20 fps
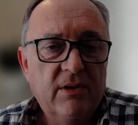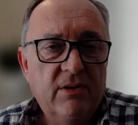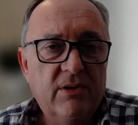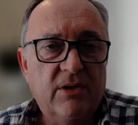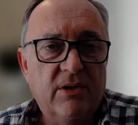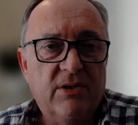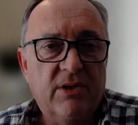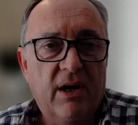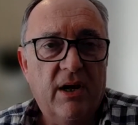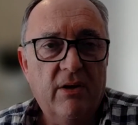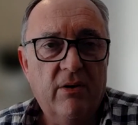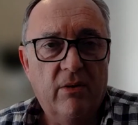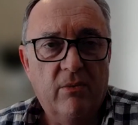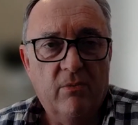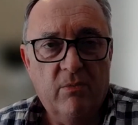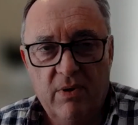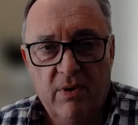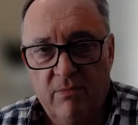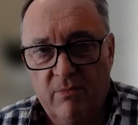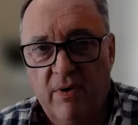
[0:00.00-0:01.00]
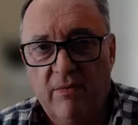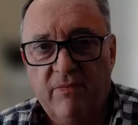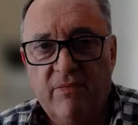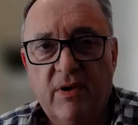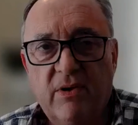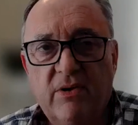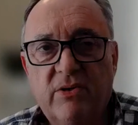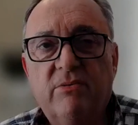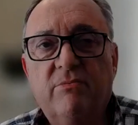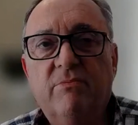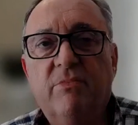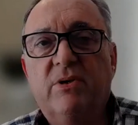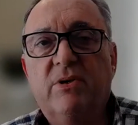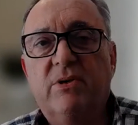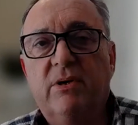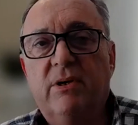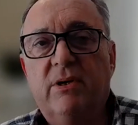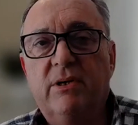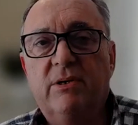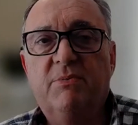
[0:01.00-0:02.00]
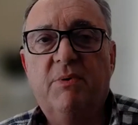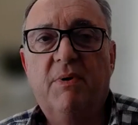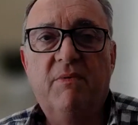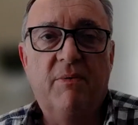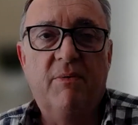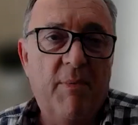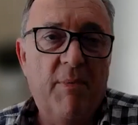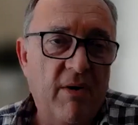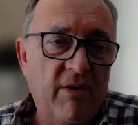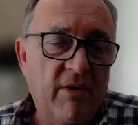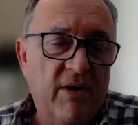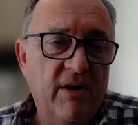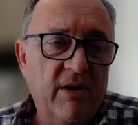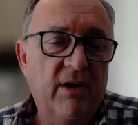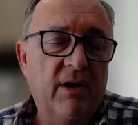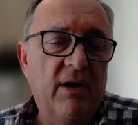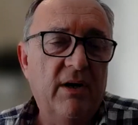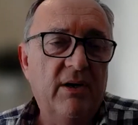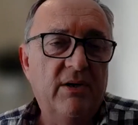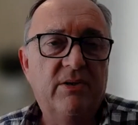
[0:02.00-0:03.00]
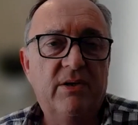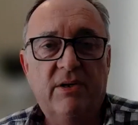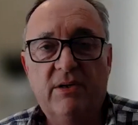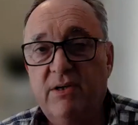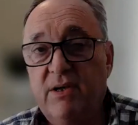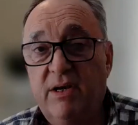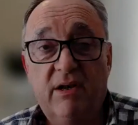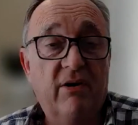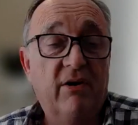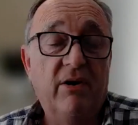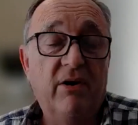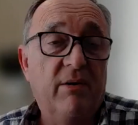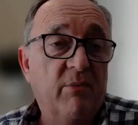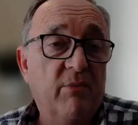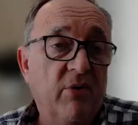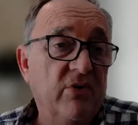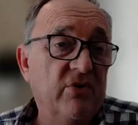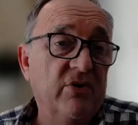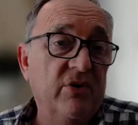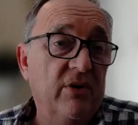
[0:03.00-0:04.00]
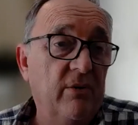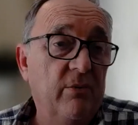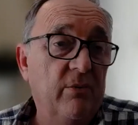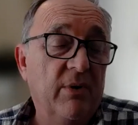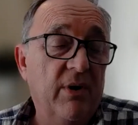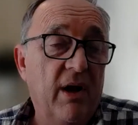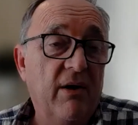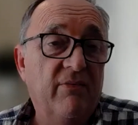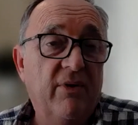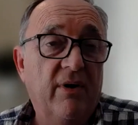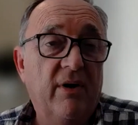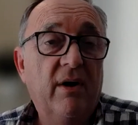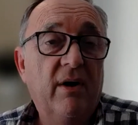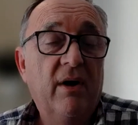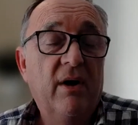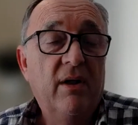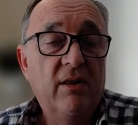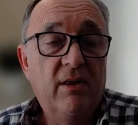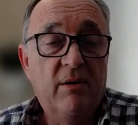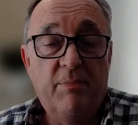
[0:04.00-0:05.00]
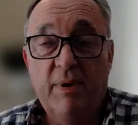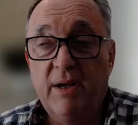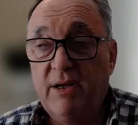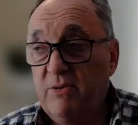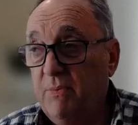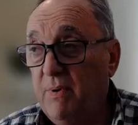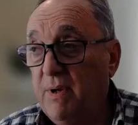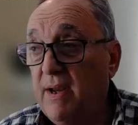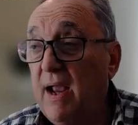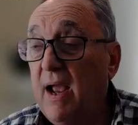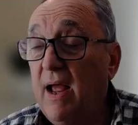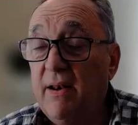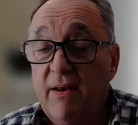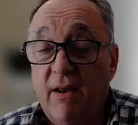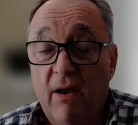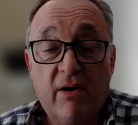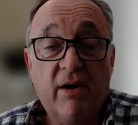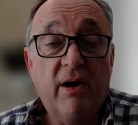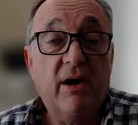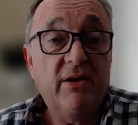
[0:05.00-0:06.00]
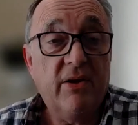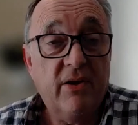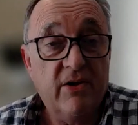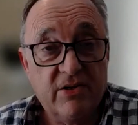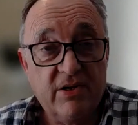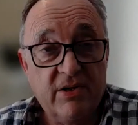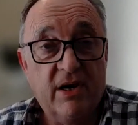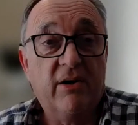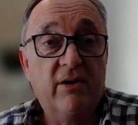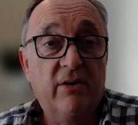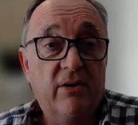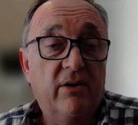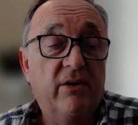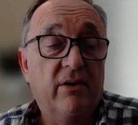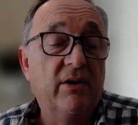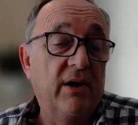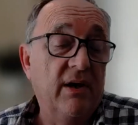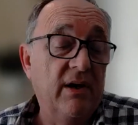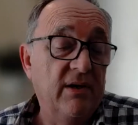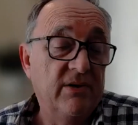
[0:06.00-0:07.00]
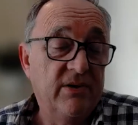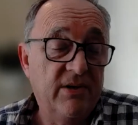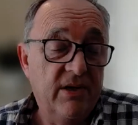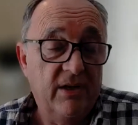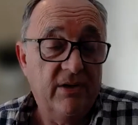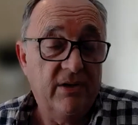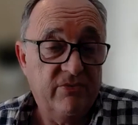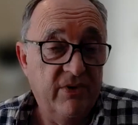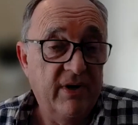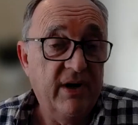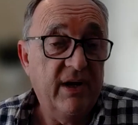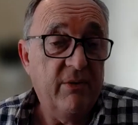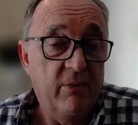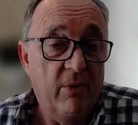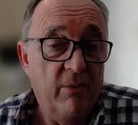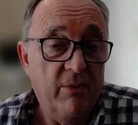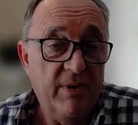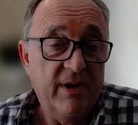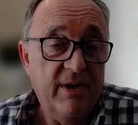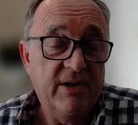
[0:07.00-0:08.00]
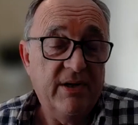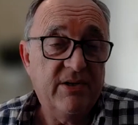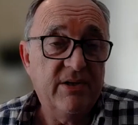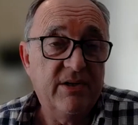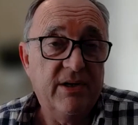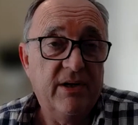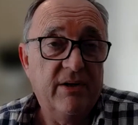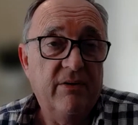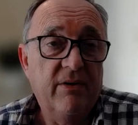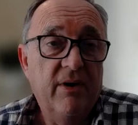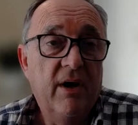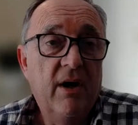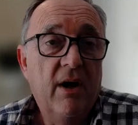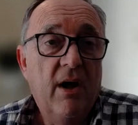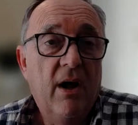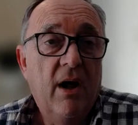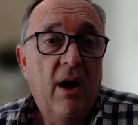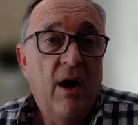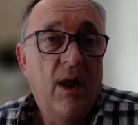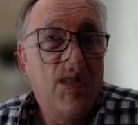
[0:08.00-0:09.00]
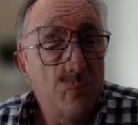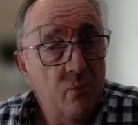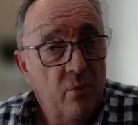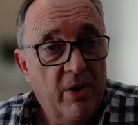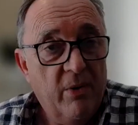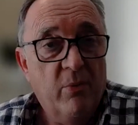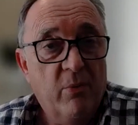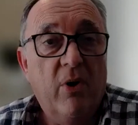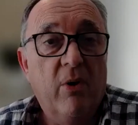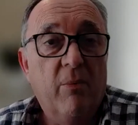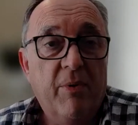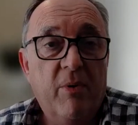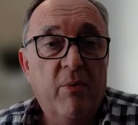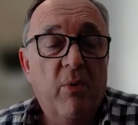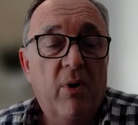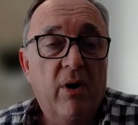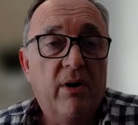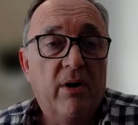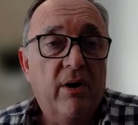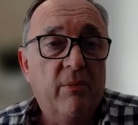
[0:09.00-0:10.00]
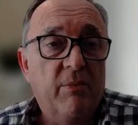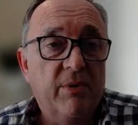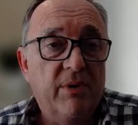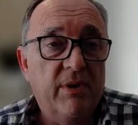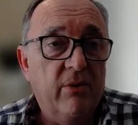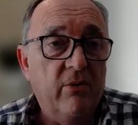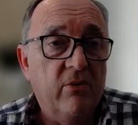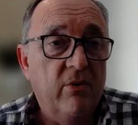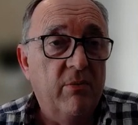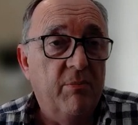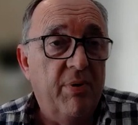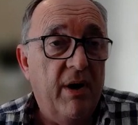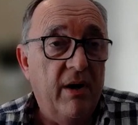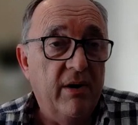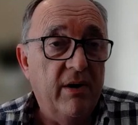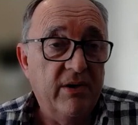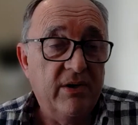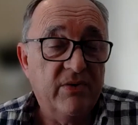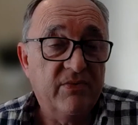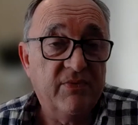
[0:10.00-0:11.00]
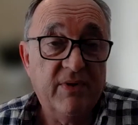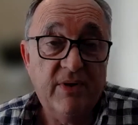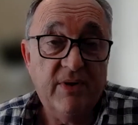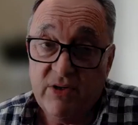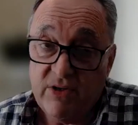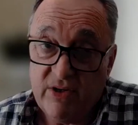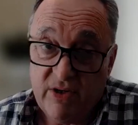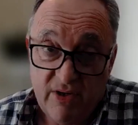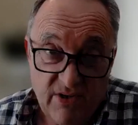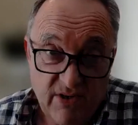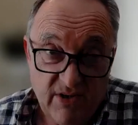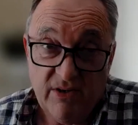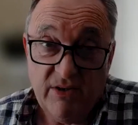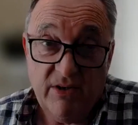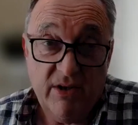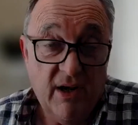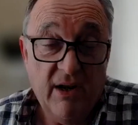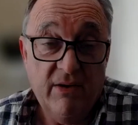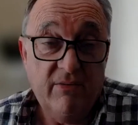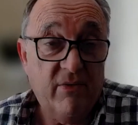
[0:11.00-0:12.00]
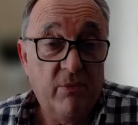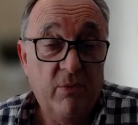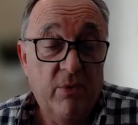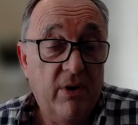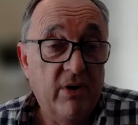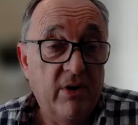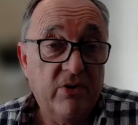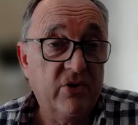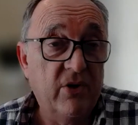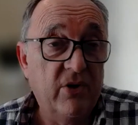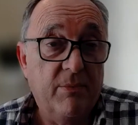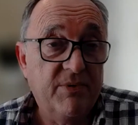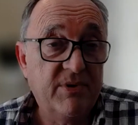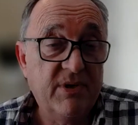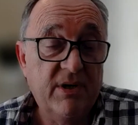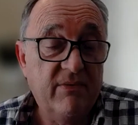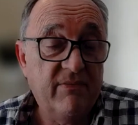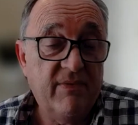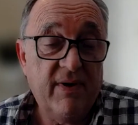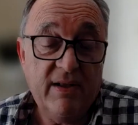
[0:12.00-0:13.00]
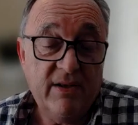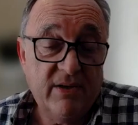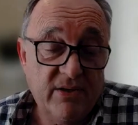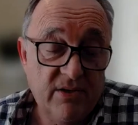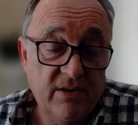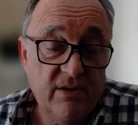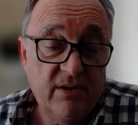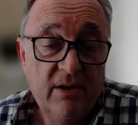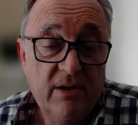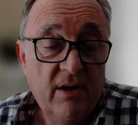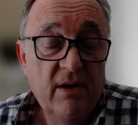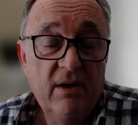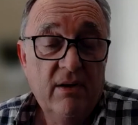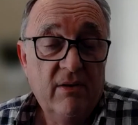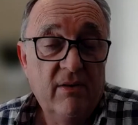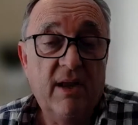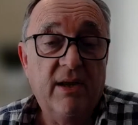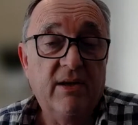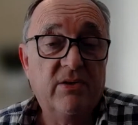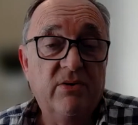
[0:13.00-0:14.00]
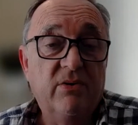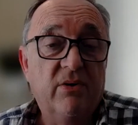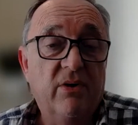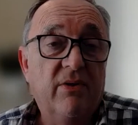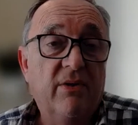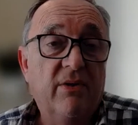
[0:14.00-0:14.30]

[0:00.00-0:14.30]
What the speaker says: to say, look, we've done some research, we've Americanized this e-learning module or whatever the best we can. Now, can you take a look at it and tell us really what we need to do? And we will be working with local partners, for instance, to deliver workshops and events and that sort of